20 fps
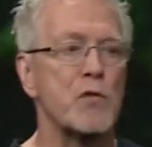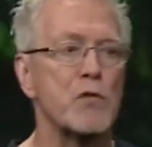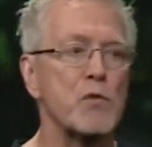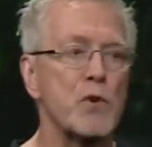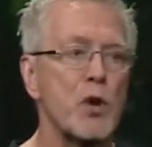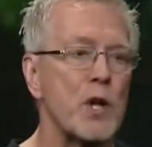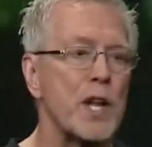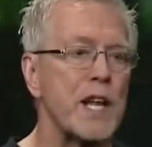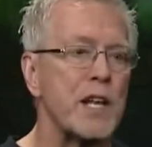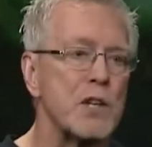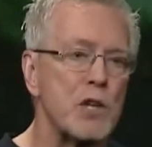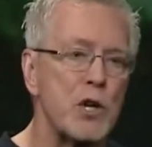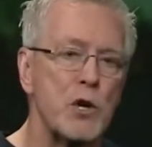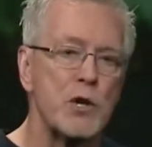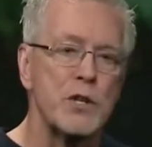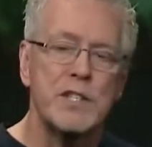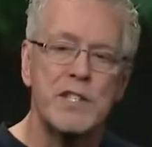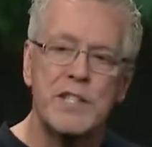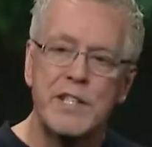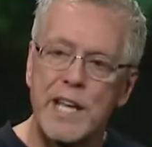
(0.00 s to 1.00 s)
to really
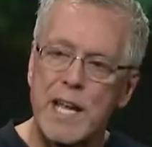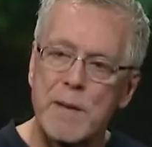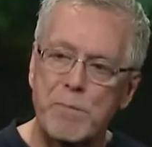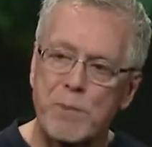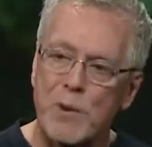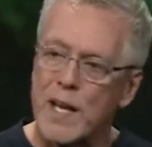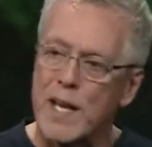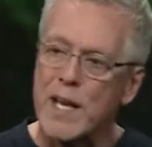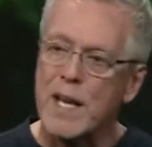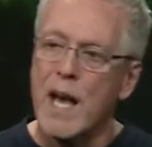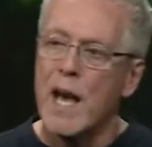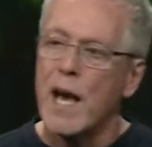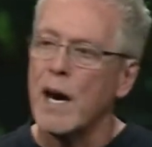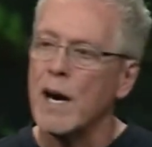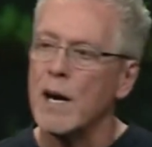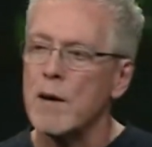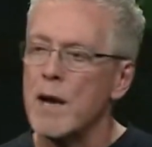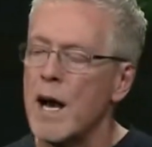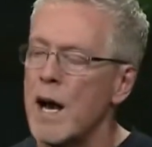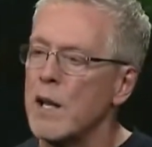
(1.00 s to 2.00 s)
learn deeply
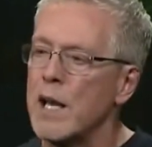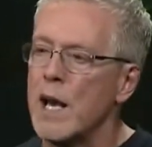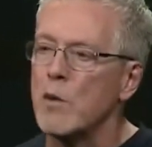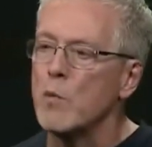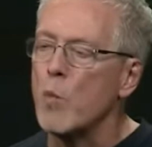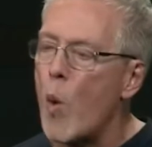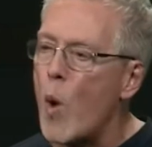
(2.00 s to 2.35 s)
uh,